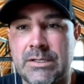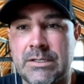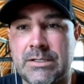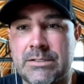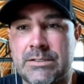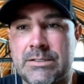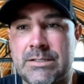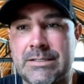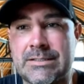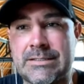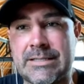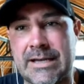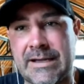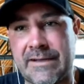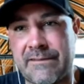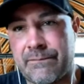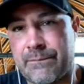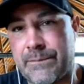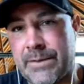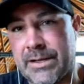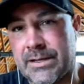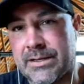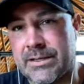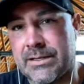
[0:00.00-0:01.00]
to dive
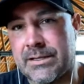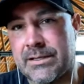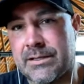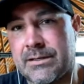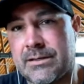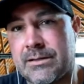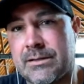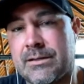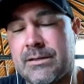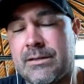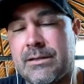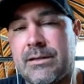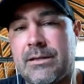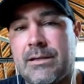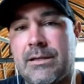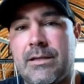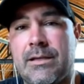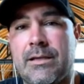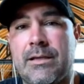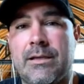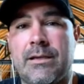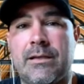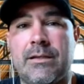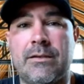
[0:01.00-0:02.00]
back in
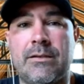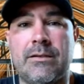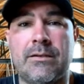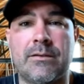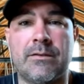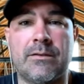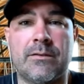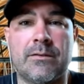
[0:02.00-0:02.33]
and